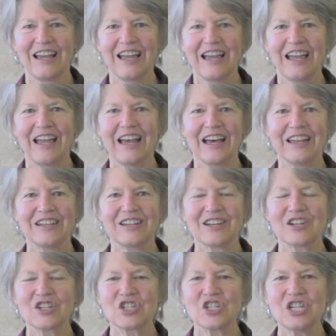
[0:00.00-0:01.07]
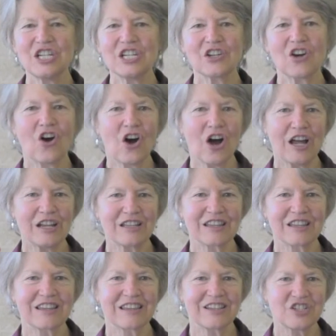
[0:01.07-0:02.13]
And she caught
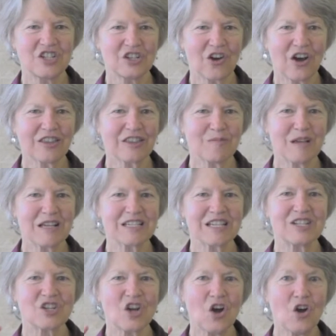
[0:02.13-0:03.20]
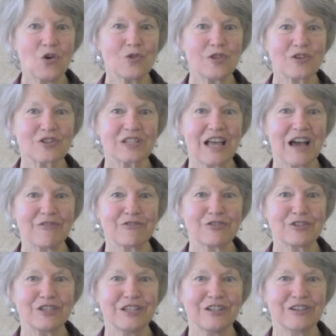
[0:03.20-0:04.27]
the message, oh, there's
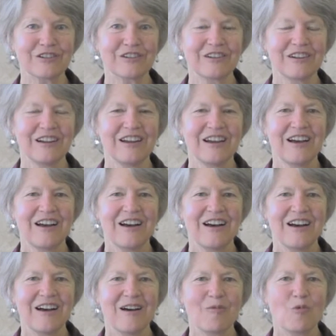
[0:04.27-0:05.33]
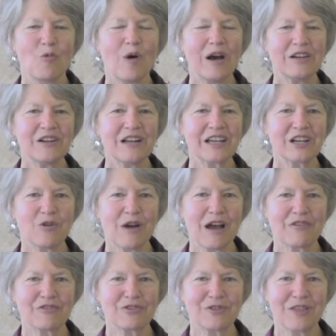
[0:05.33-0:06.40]
laughter here. Why don't I go
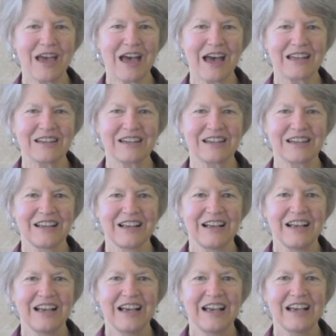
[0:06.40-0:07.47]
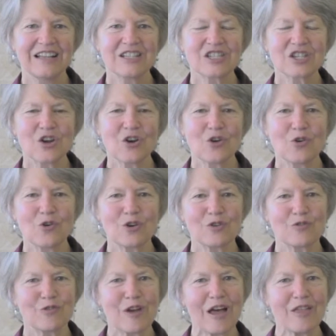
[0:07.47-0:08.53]
after that? And so
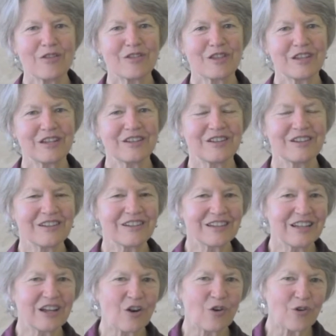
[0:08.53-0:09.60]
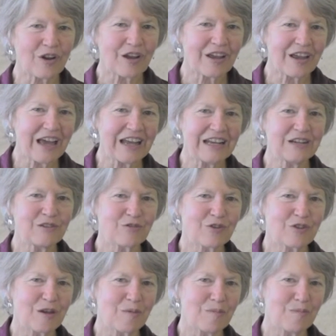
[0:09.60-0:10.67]
rather than, heading for
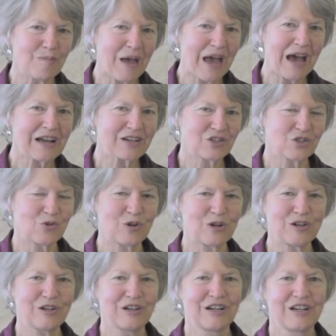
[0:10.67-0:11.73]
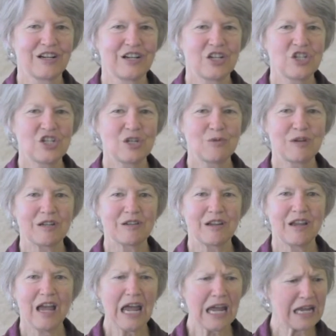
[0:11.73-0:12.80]
the back door, she went,
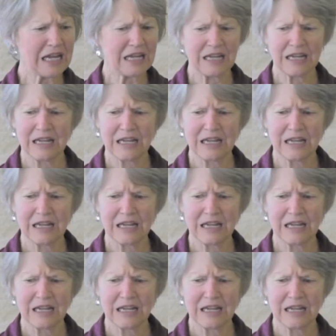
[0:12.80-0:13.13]
hey,